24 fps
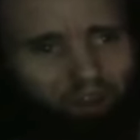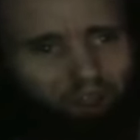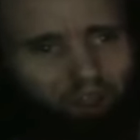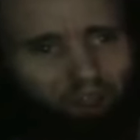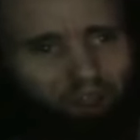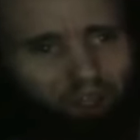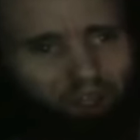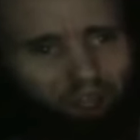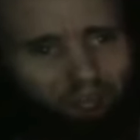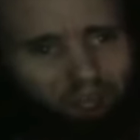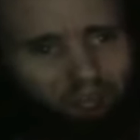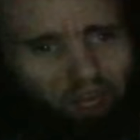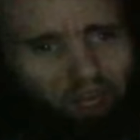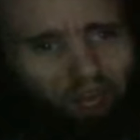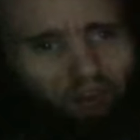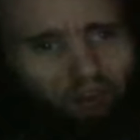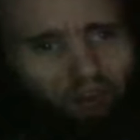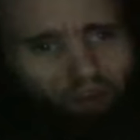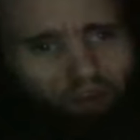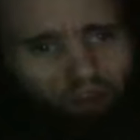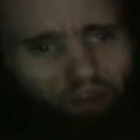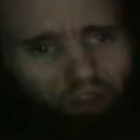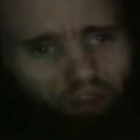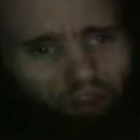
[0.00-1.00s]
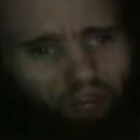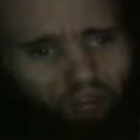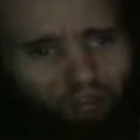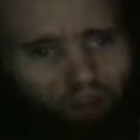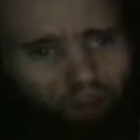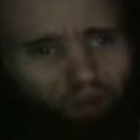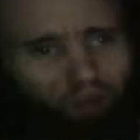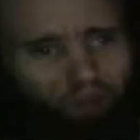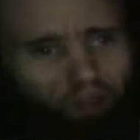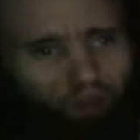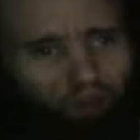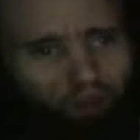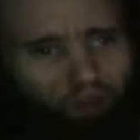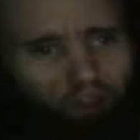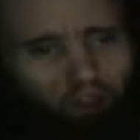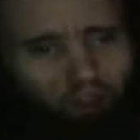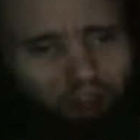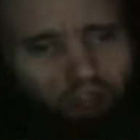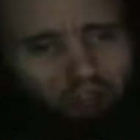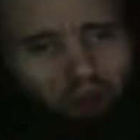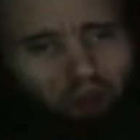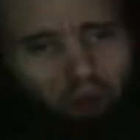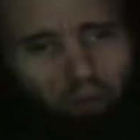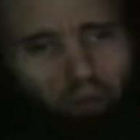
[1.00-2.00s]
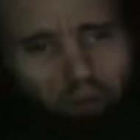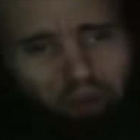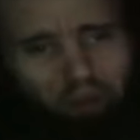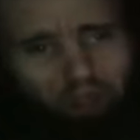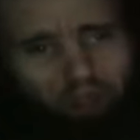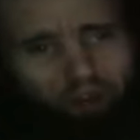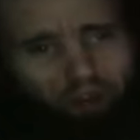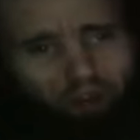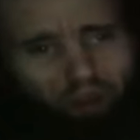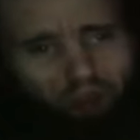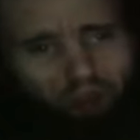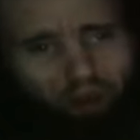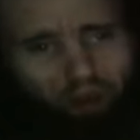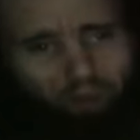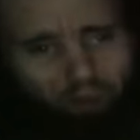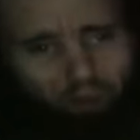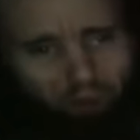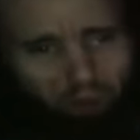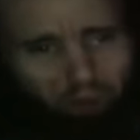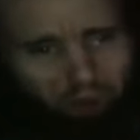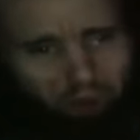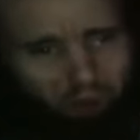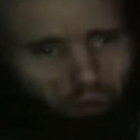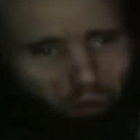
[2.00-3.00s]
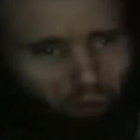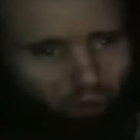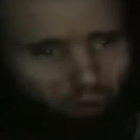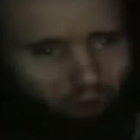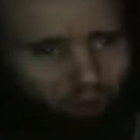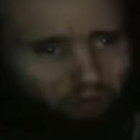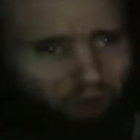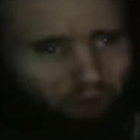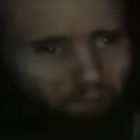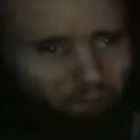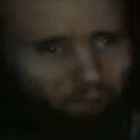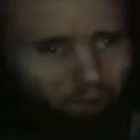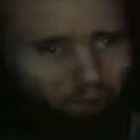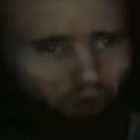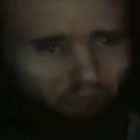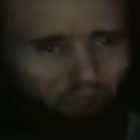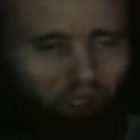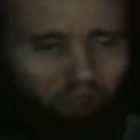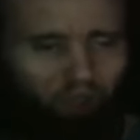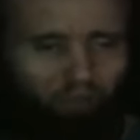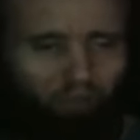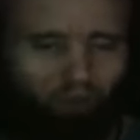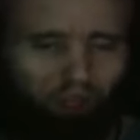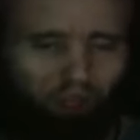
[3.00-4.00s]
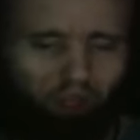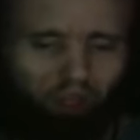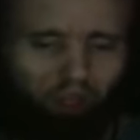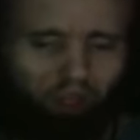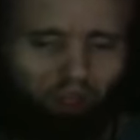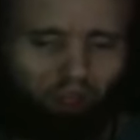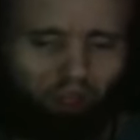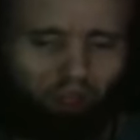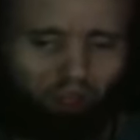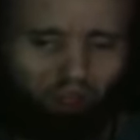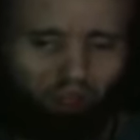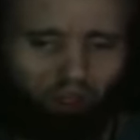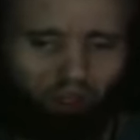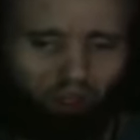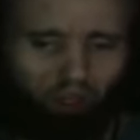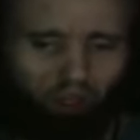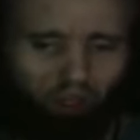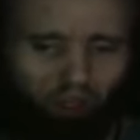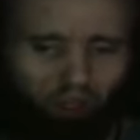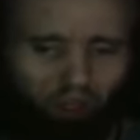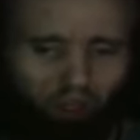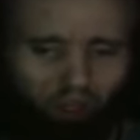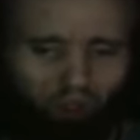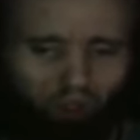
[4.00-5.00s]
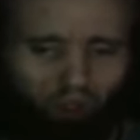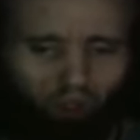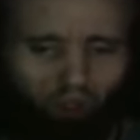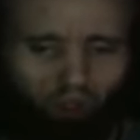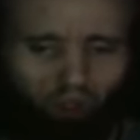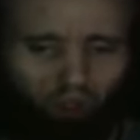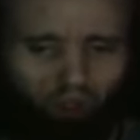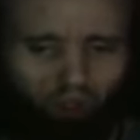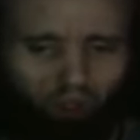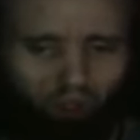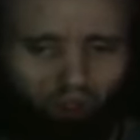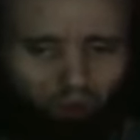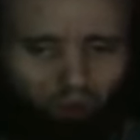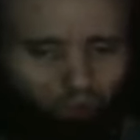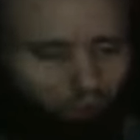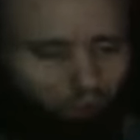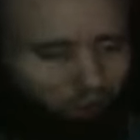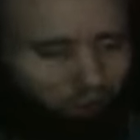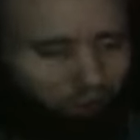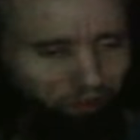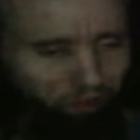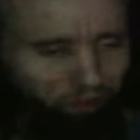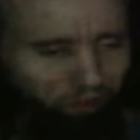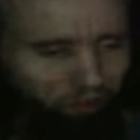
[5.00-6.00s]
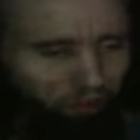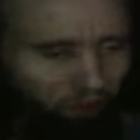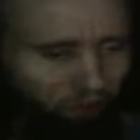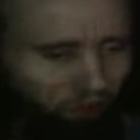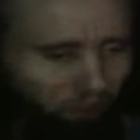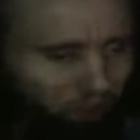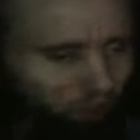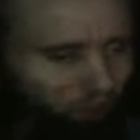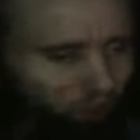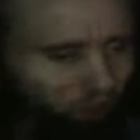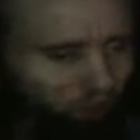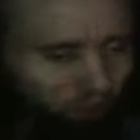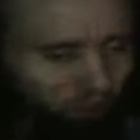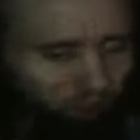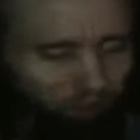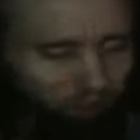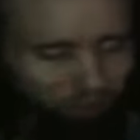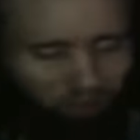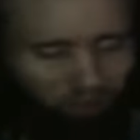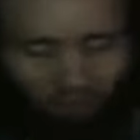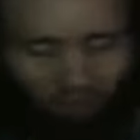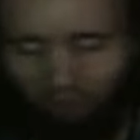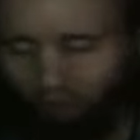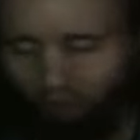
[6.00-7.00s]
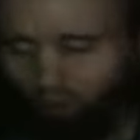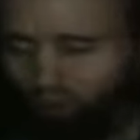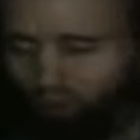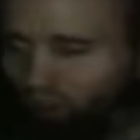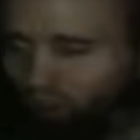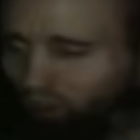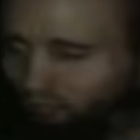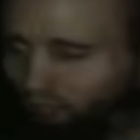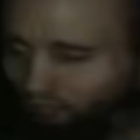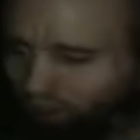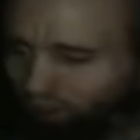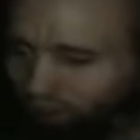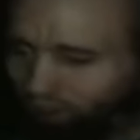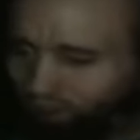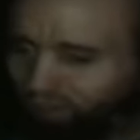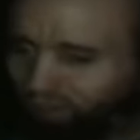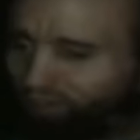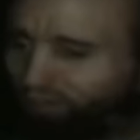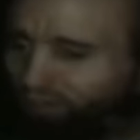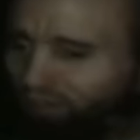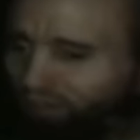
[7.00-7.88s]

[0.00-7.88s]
And how it's not only going to help me to help the people that I'm working with, which is the Shadow Collective,